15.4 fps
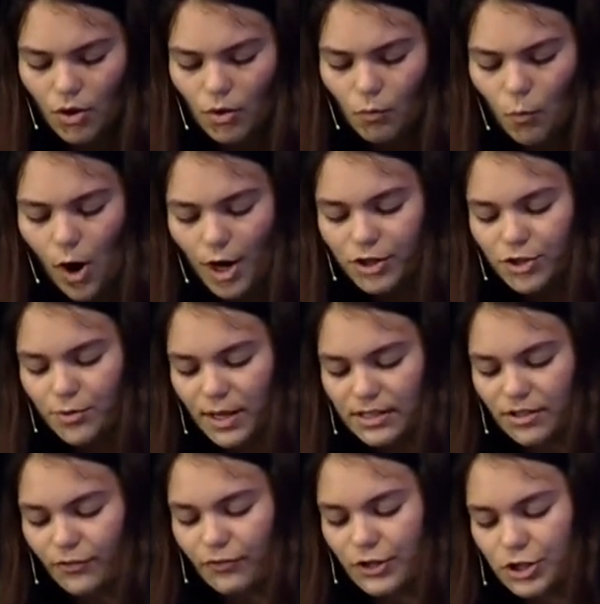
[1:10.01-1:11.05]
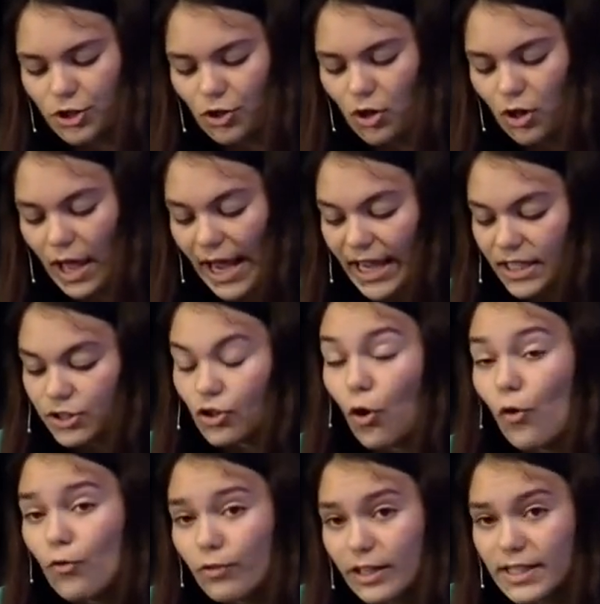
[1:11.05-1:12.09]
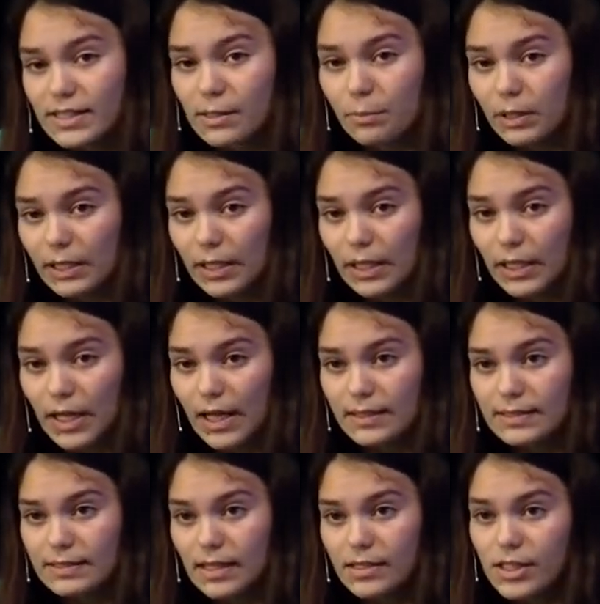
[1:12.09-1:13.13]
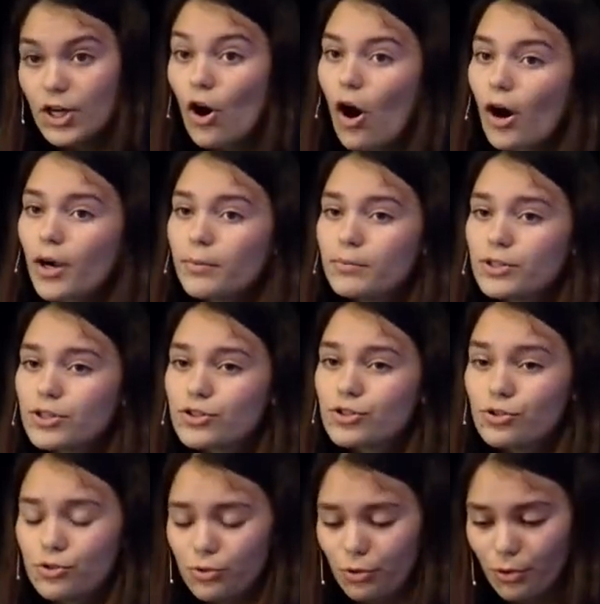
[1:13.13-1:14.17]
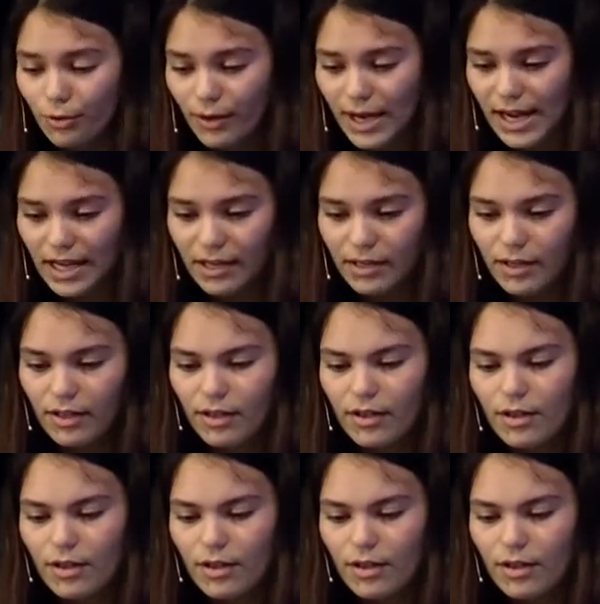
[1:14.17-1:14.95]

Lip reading: One U.S. official hands over his opinion on sending arms to Ukraine.